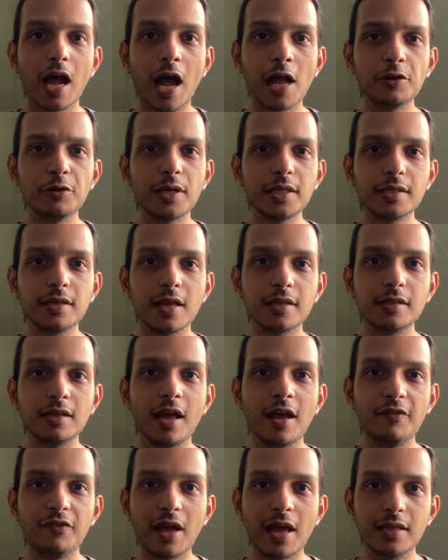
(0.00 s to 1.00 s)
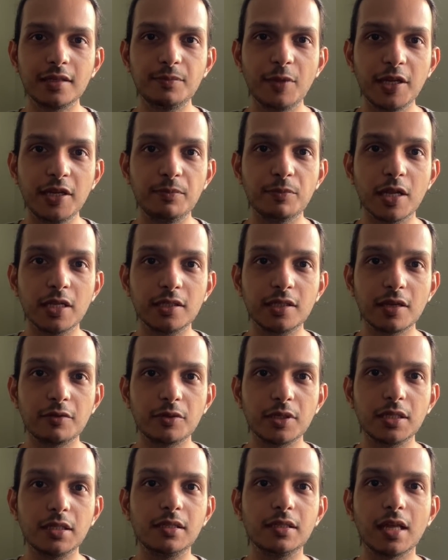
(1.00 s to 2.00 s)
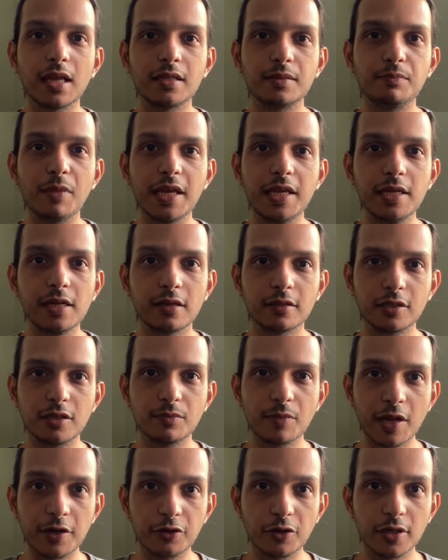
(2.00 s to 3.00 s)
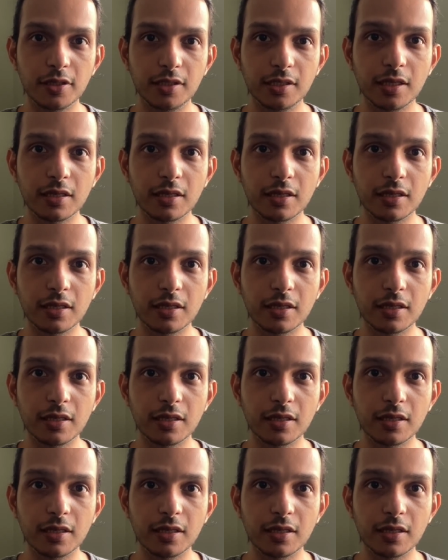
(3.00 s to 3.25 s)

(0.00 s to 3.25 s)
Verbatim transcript: iOS doesn't have as many bells and whistles as many custom Android